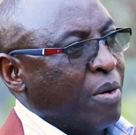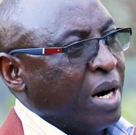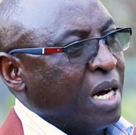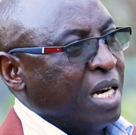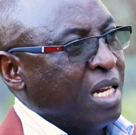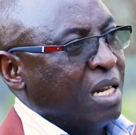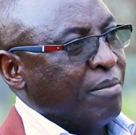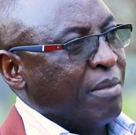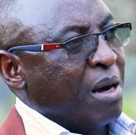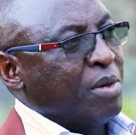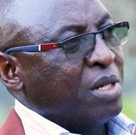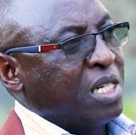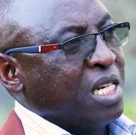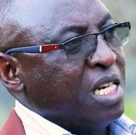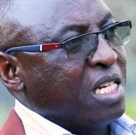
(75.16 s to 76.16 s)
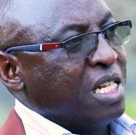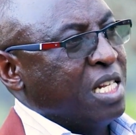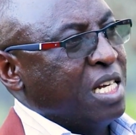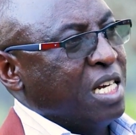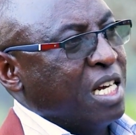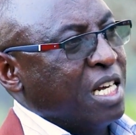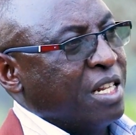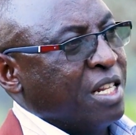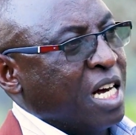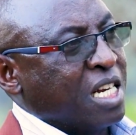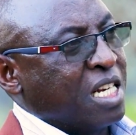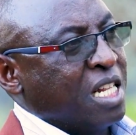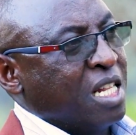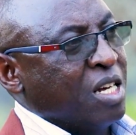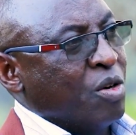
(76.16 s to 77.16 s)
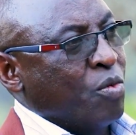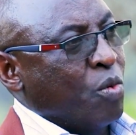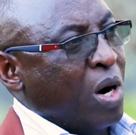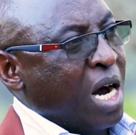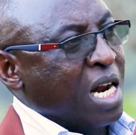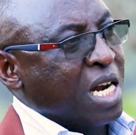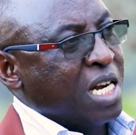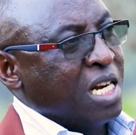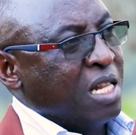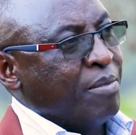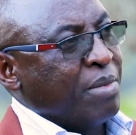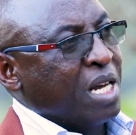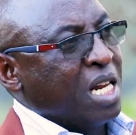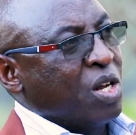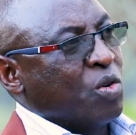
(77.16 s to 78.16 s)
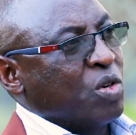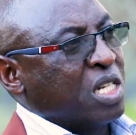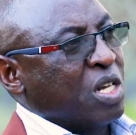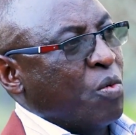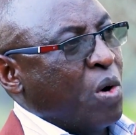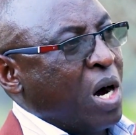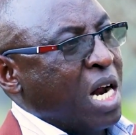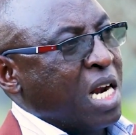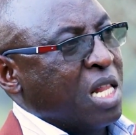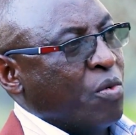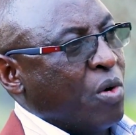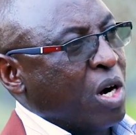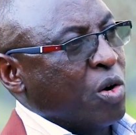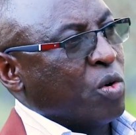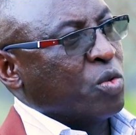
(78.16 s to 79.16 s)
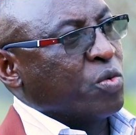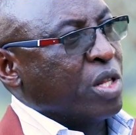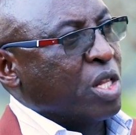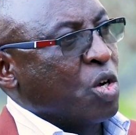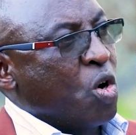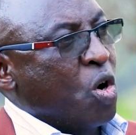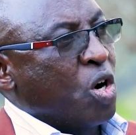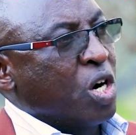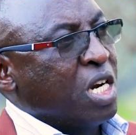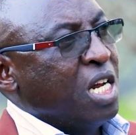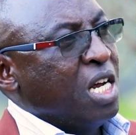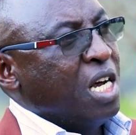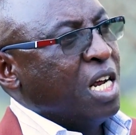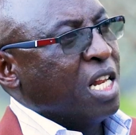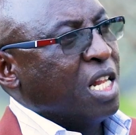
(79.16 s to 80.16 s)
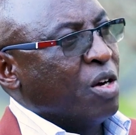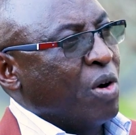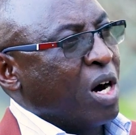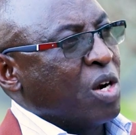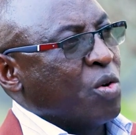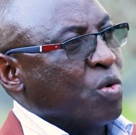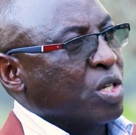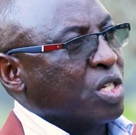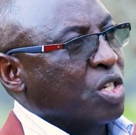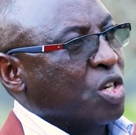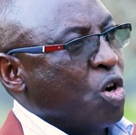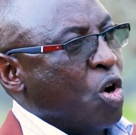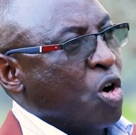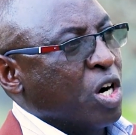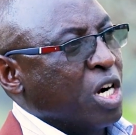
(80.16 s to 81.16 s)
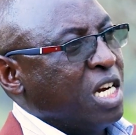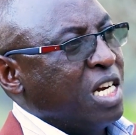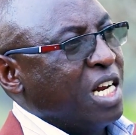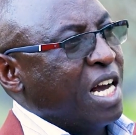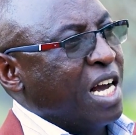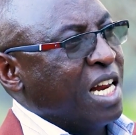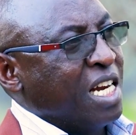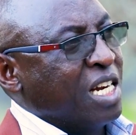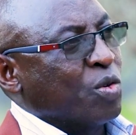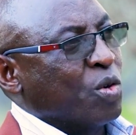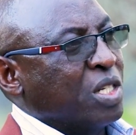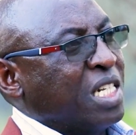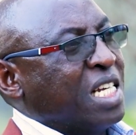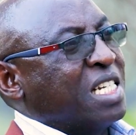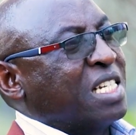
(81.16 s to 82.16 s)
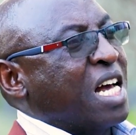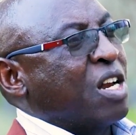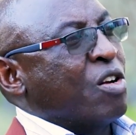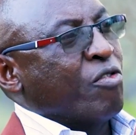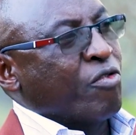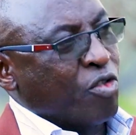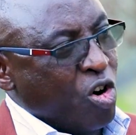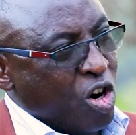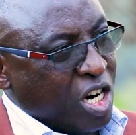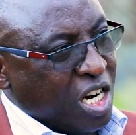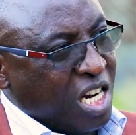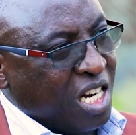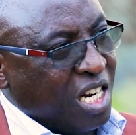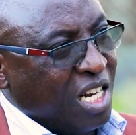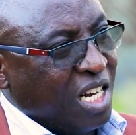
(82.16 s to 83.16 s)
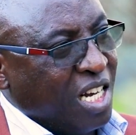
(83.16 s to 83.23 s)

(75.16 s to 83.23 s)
1, the Bible says that the Word, in the beginning was the Word was with God, the Word was God, and it was the Son of God.